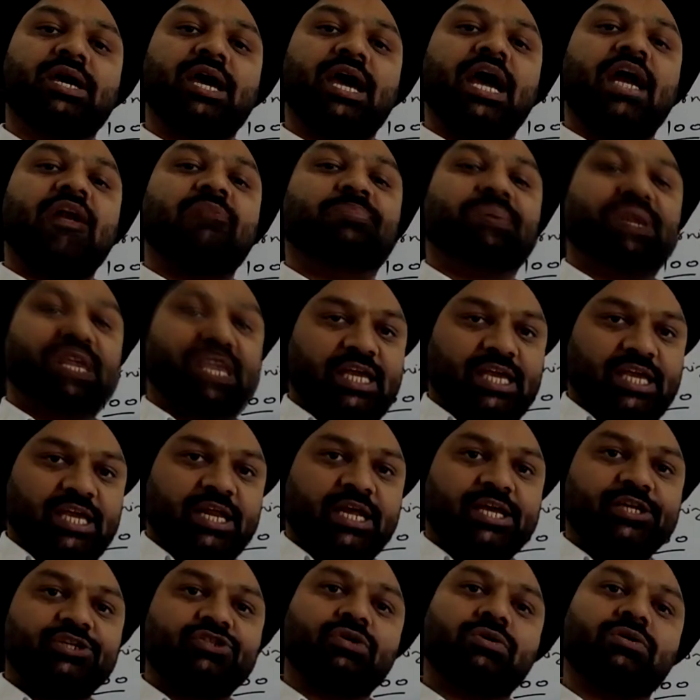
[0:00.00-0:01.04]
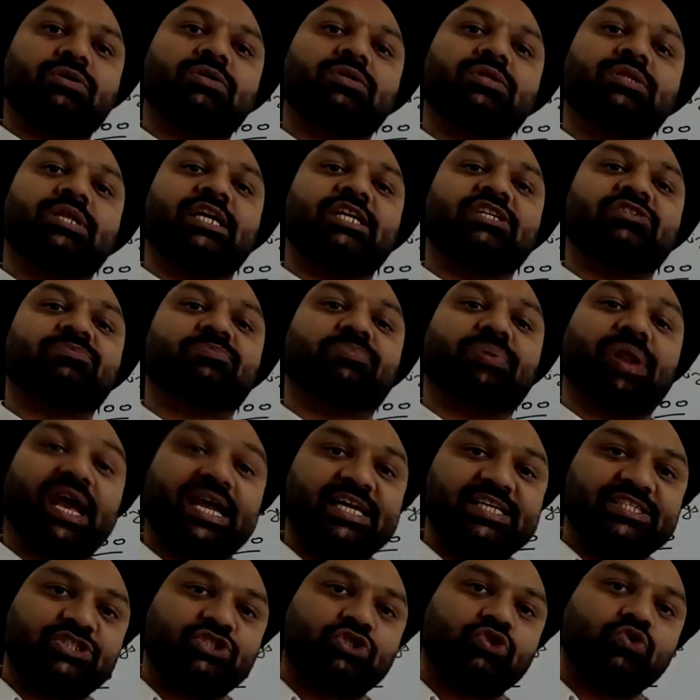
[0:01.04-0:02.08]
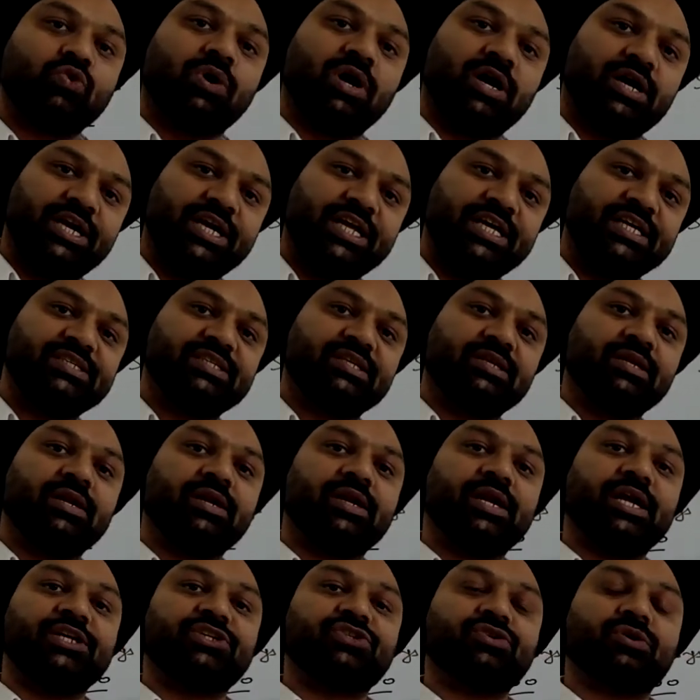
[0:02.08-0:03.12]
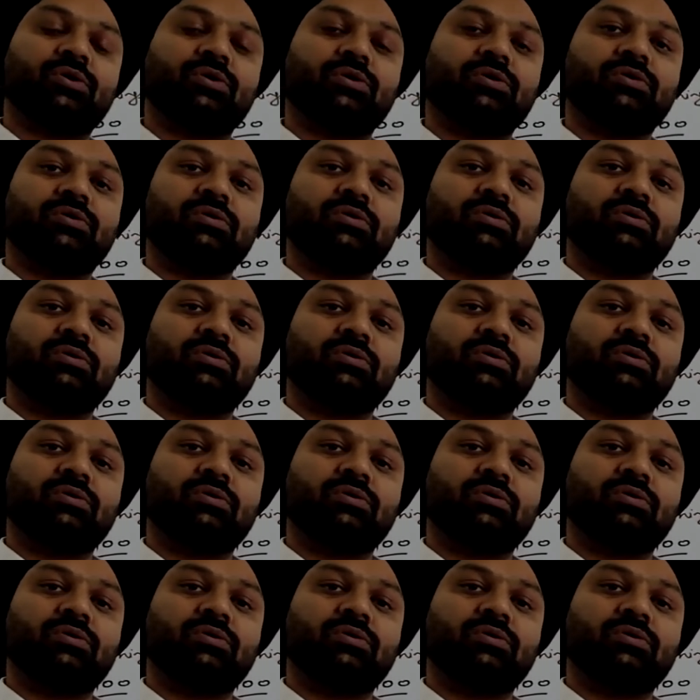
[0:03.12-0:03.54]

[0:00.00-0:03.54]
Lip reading: and PE ratio, that is price to earning ratio,